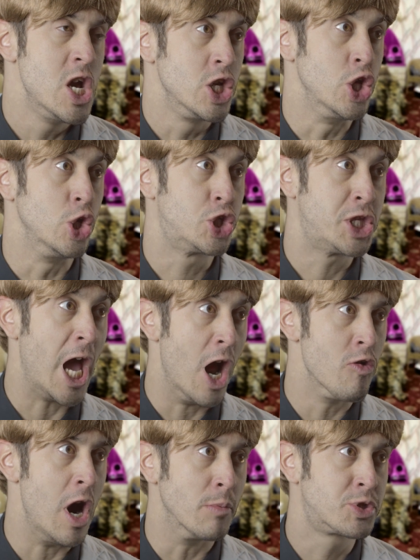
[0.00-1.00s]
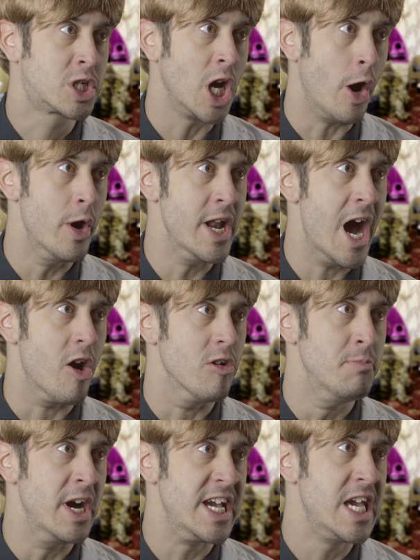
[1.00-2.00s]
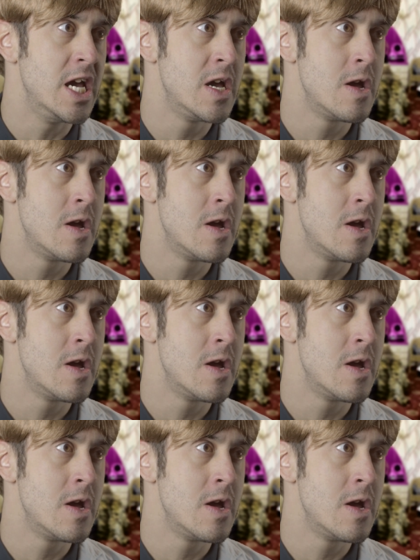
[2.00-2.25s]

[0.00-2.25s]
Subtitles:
You set her up to going out with me!